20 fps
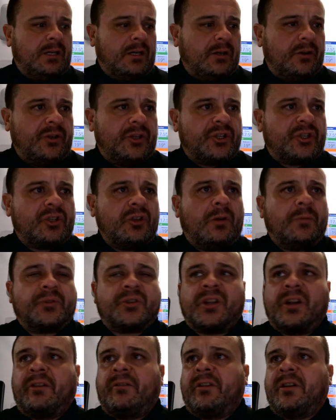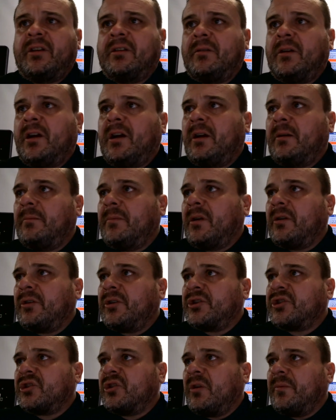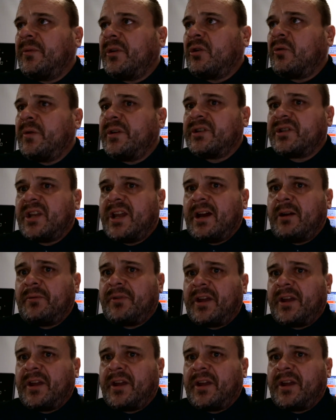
I'm going to stop sharing. Um, I'm going to stop the quiz now.